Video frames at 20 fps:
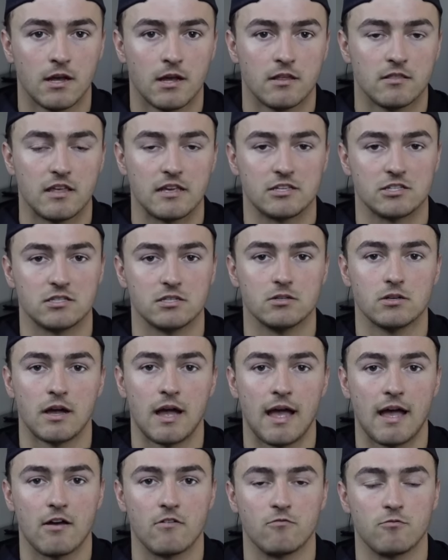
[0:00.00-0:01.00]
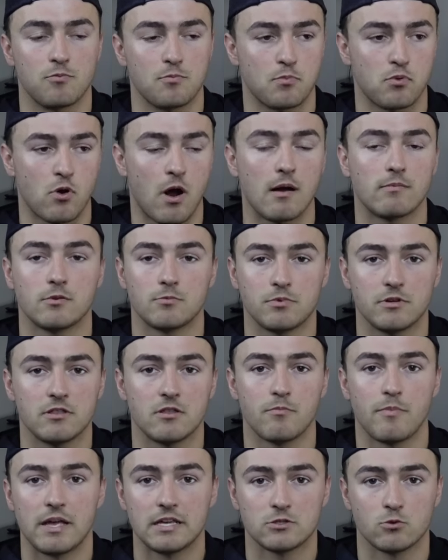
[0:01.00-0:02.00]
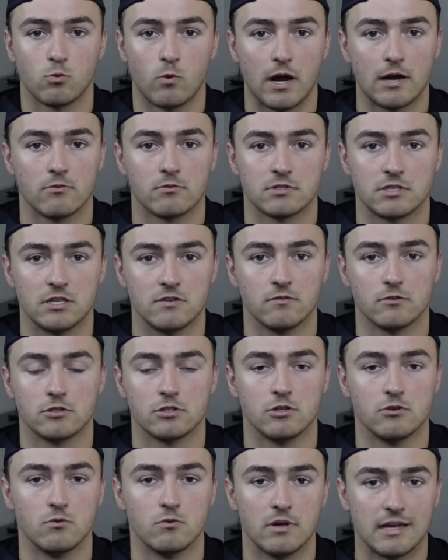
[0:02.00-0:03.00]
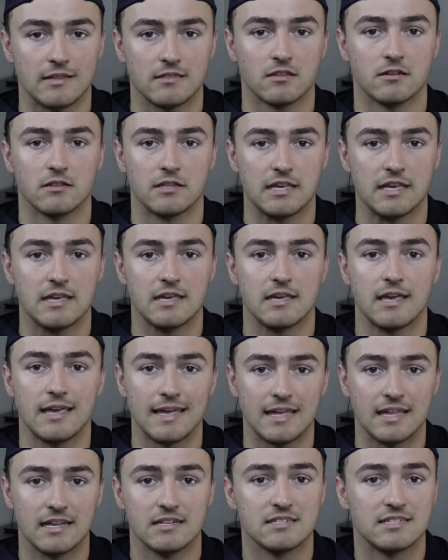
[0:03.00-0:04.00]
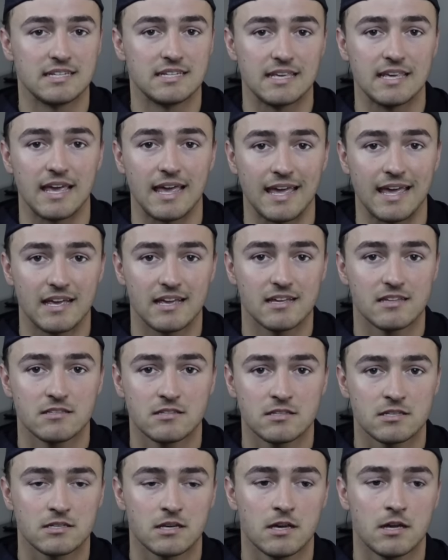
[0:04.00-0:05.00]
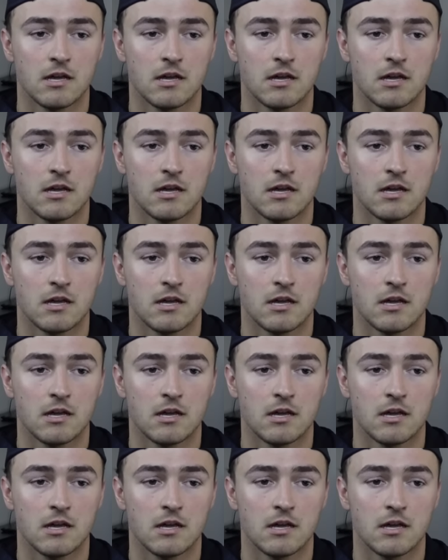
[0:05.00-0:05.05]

They still have probably the best wide receiver two in the league in T. Higgins.